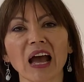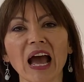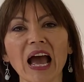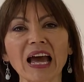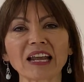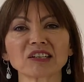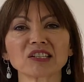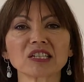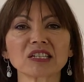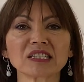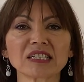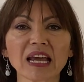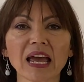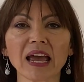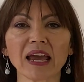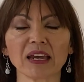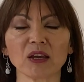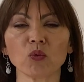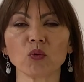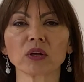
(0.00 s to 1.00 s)
And
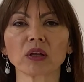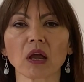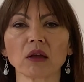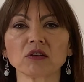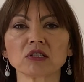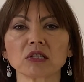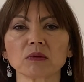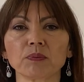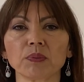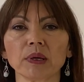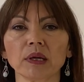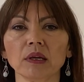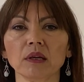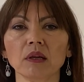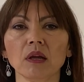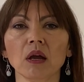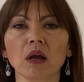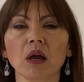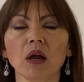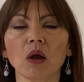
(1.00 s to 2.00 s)
today we're going to
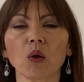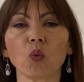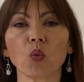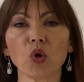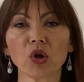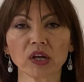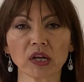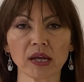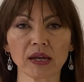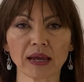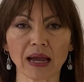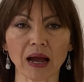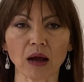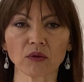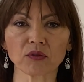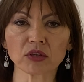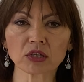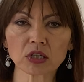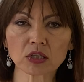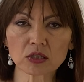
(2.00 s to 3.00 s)
be working
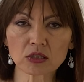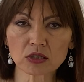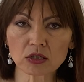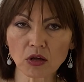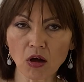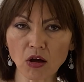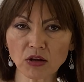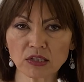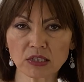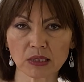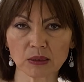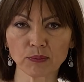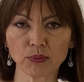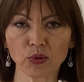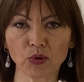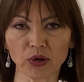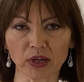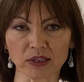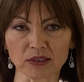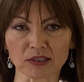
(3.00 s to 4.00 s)
out the starting
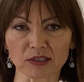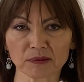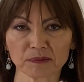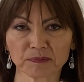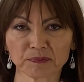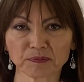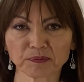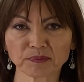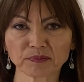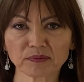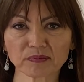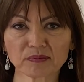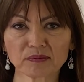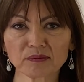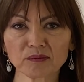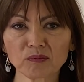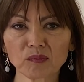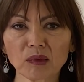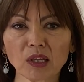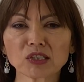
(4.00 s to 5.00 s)
point,
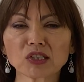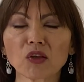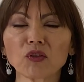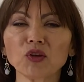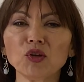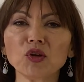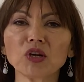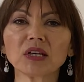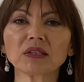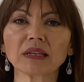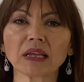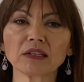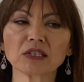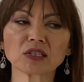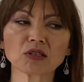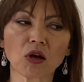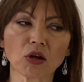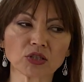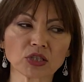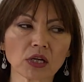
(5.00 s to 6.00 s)
so that you can then
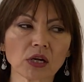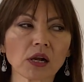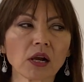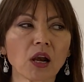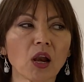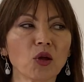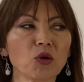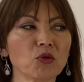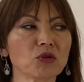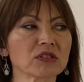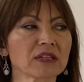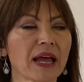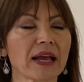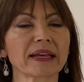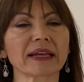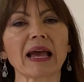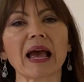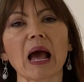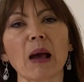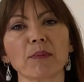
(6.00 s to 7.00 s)
start to close that
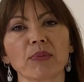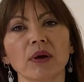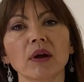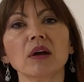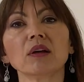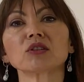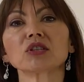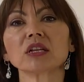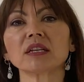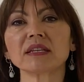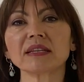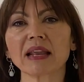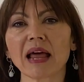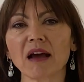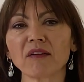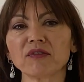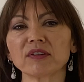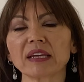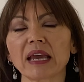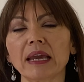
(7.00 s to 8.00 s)
gap, to
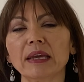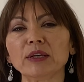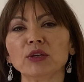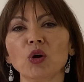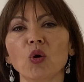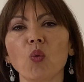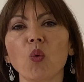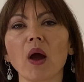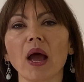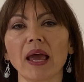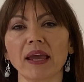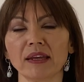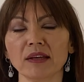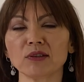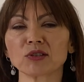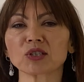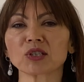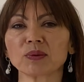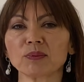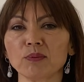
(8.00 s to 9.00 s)
navigate your way
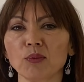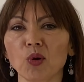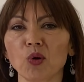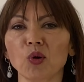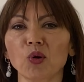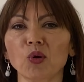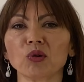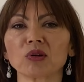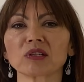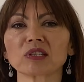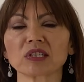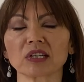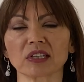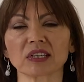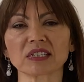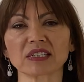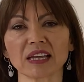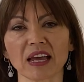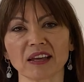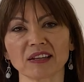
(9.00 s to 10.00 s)
to more
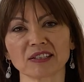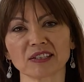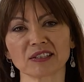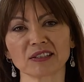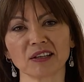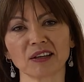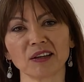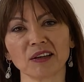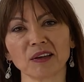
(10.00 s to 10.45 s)
success.